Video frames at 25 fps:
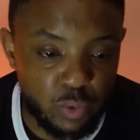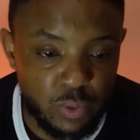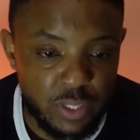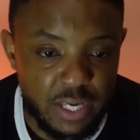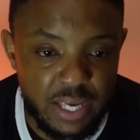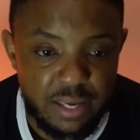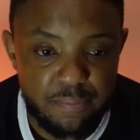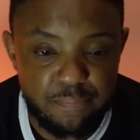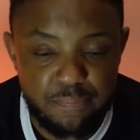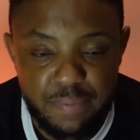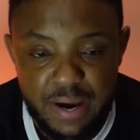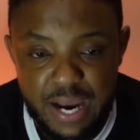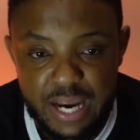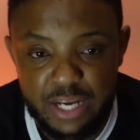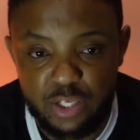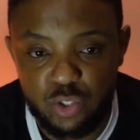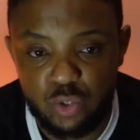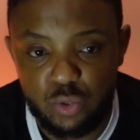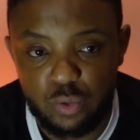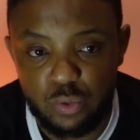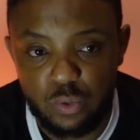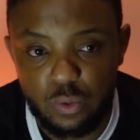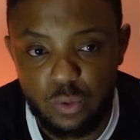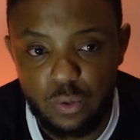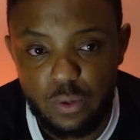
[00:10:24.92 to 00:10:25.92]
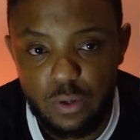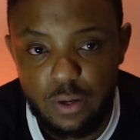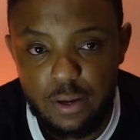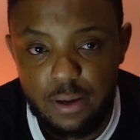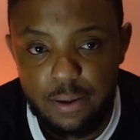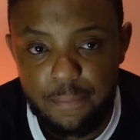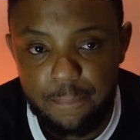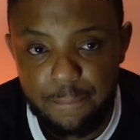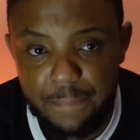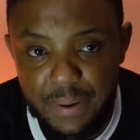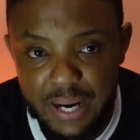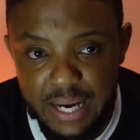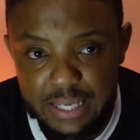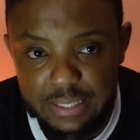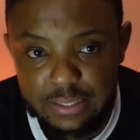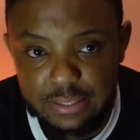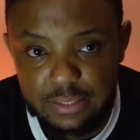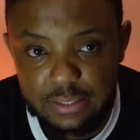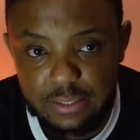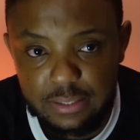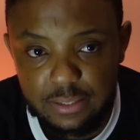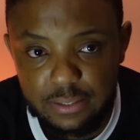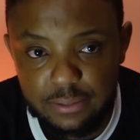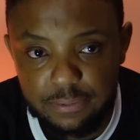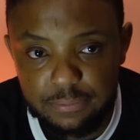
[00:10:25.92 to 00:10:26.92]
ngepaitu.
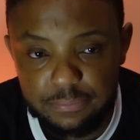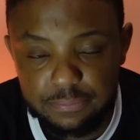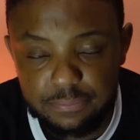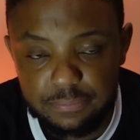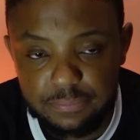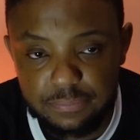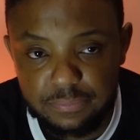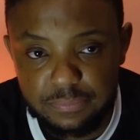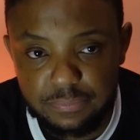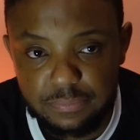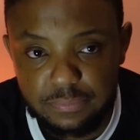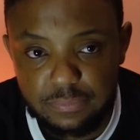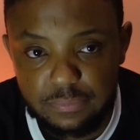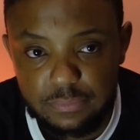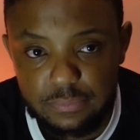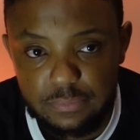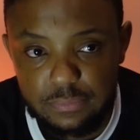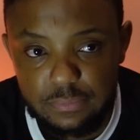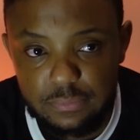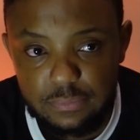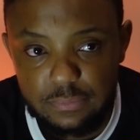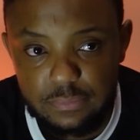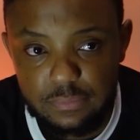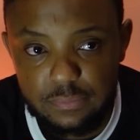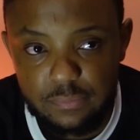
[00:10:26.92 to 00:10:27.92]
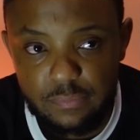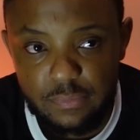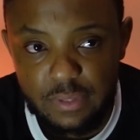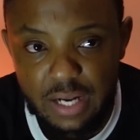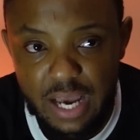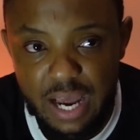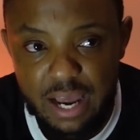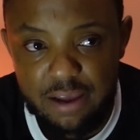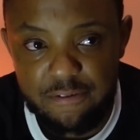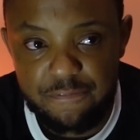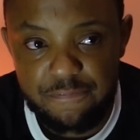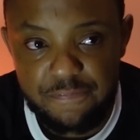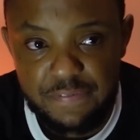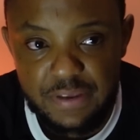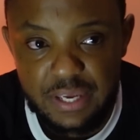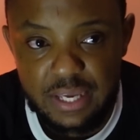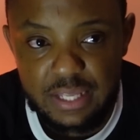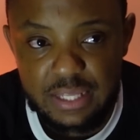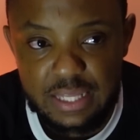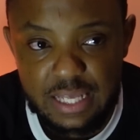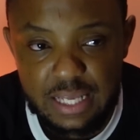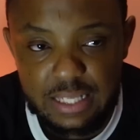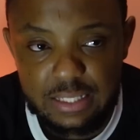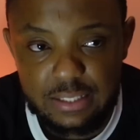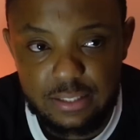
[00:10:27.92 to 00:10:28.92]
But I
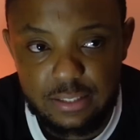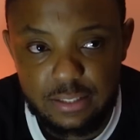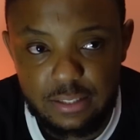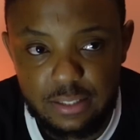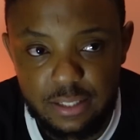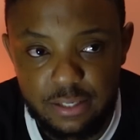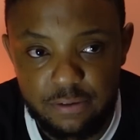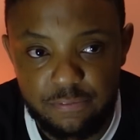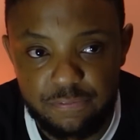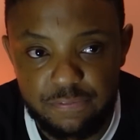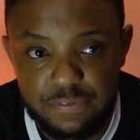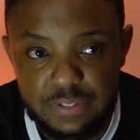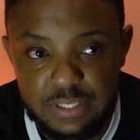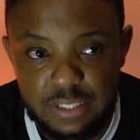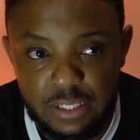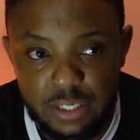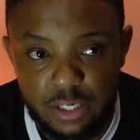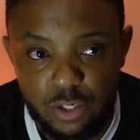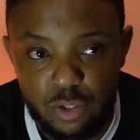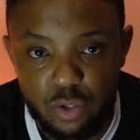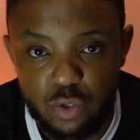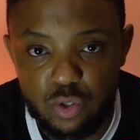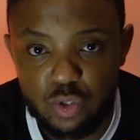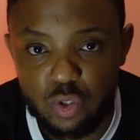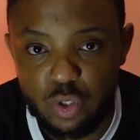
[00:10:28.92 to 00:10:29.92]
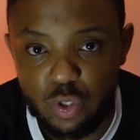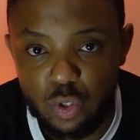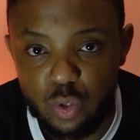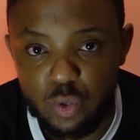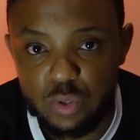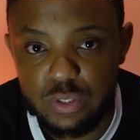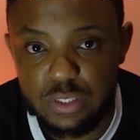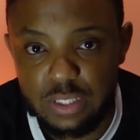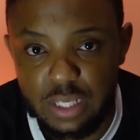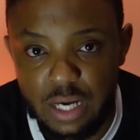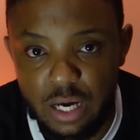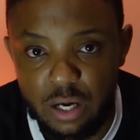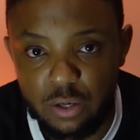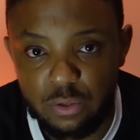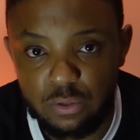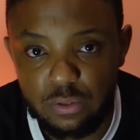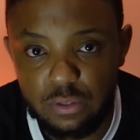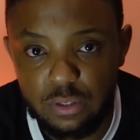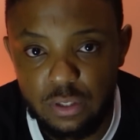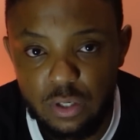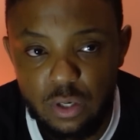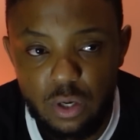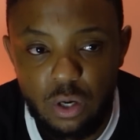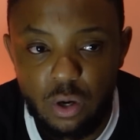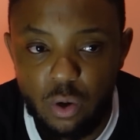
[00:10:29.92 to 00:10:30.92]
fear that if Sirino's closed
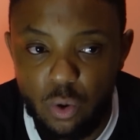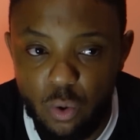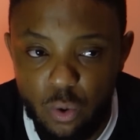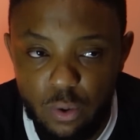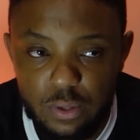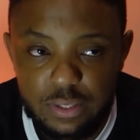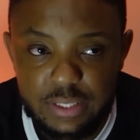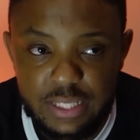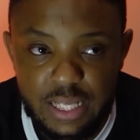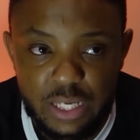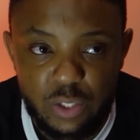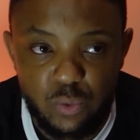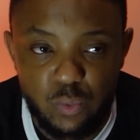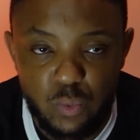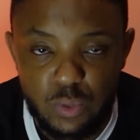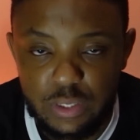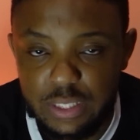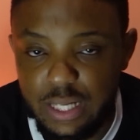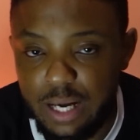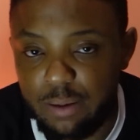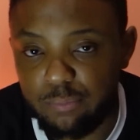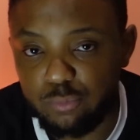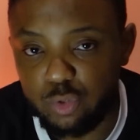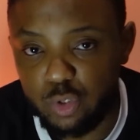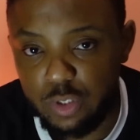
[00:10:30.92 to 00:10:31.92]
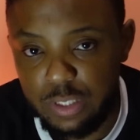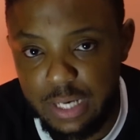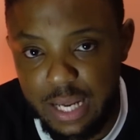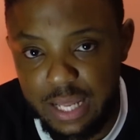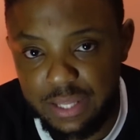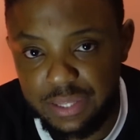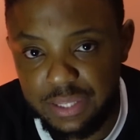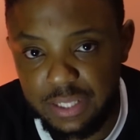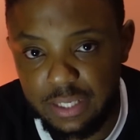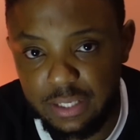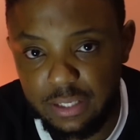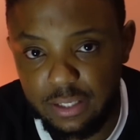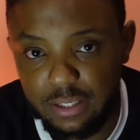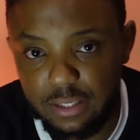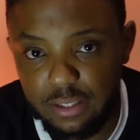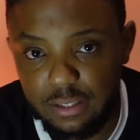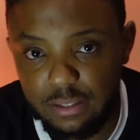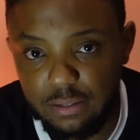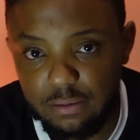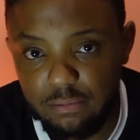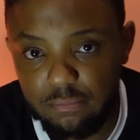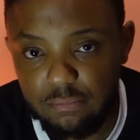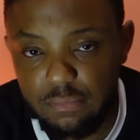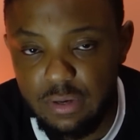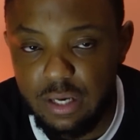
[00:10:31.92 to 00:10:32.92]
down, all that will come to nothing.
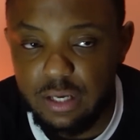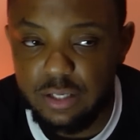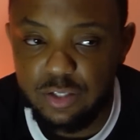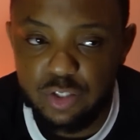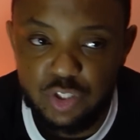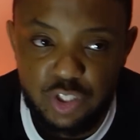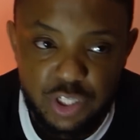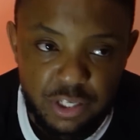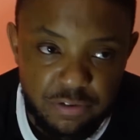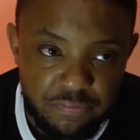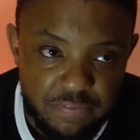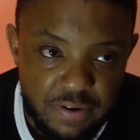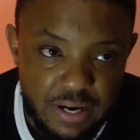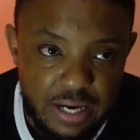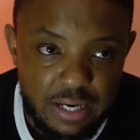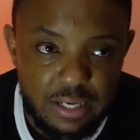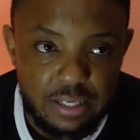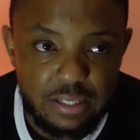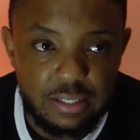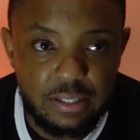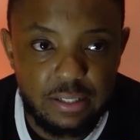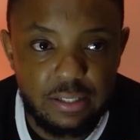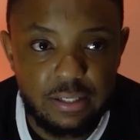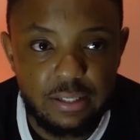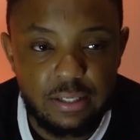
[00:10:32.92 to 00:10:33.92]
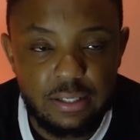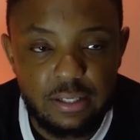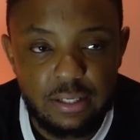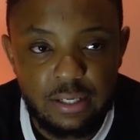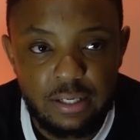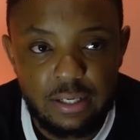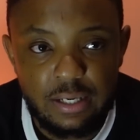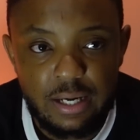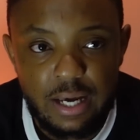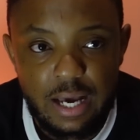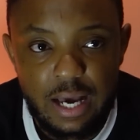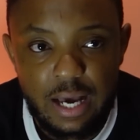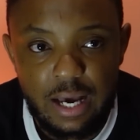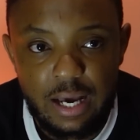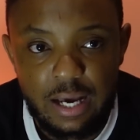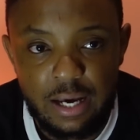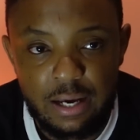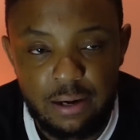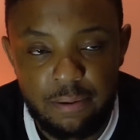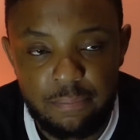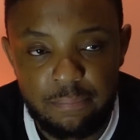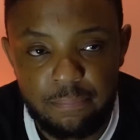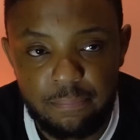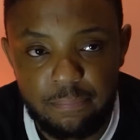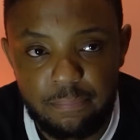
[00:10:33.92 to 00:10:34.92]
Chiva,
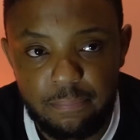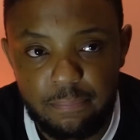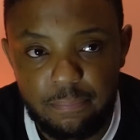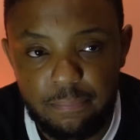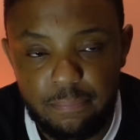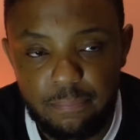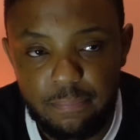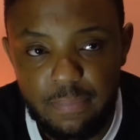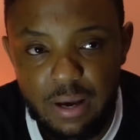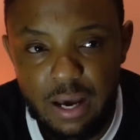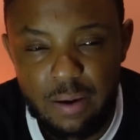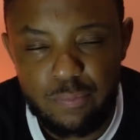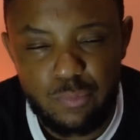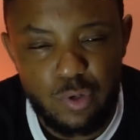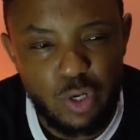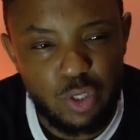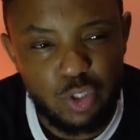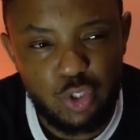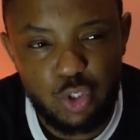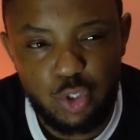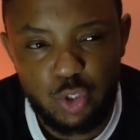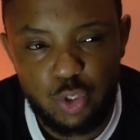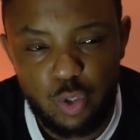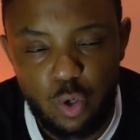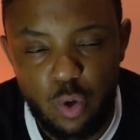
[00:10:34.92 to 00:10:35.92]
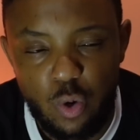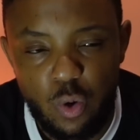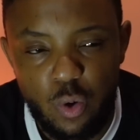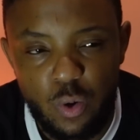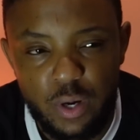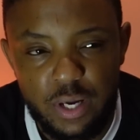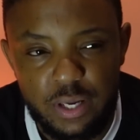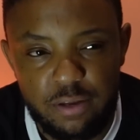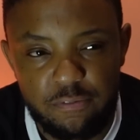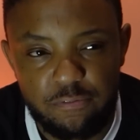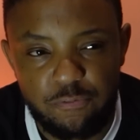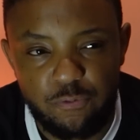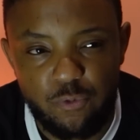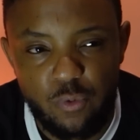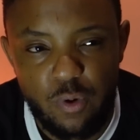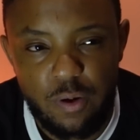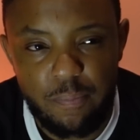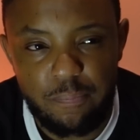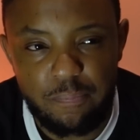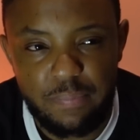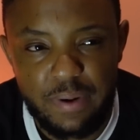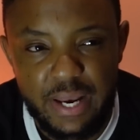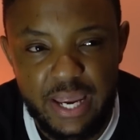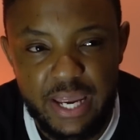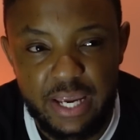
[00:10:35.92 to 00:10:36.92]
I'm not sure if
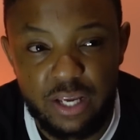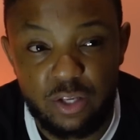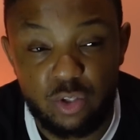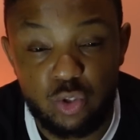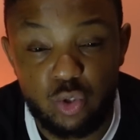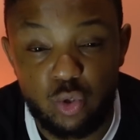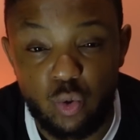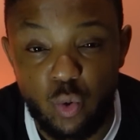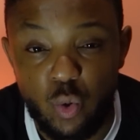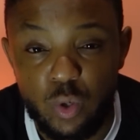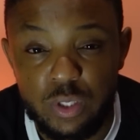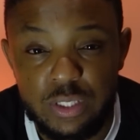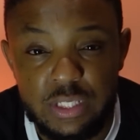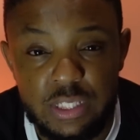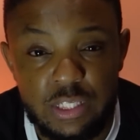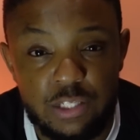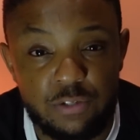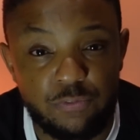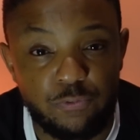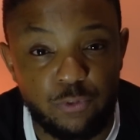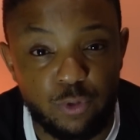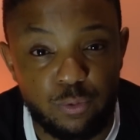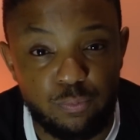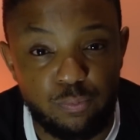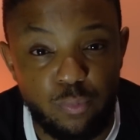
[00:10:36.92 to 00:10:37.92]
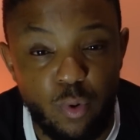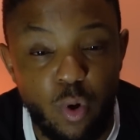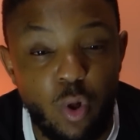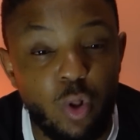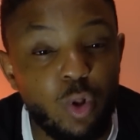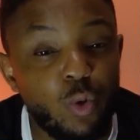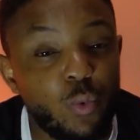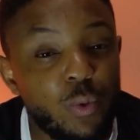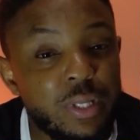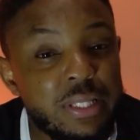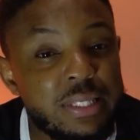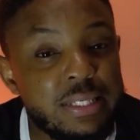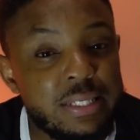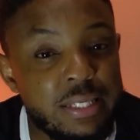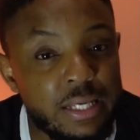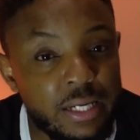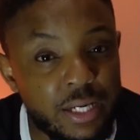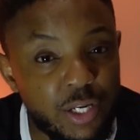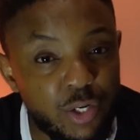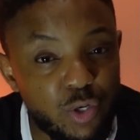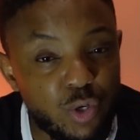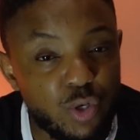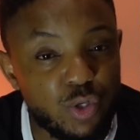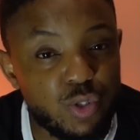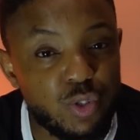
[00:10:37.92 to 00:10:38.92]
we're playing towards his football when
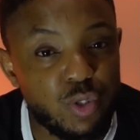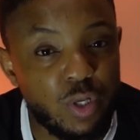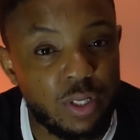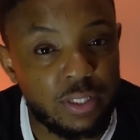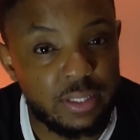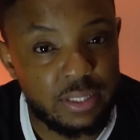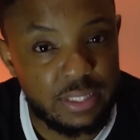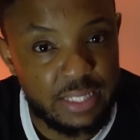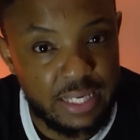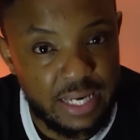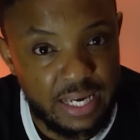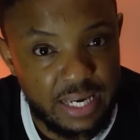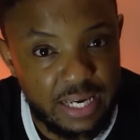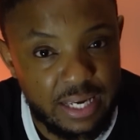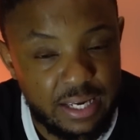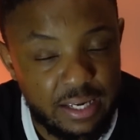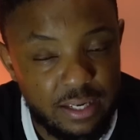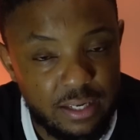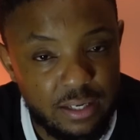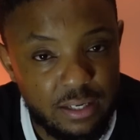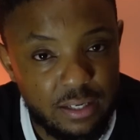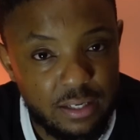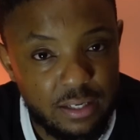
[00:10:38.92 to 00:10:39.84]
Sirino's not there.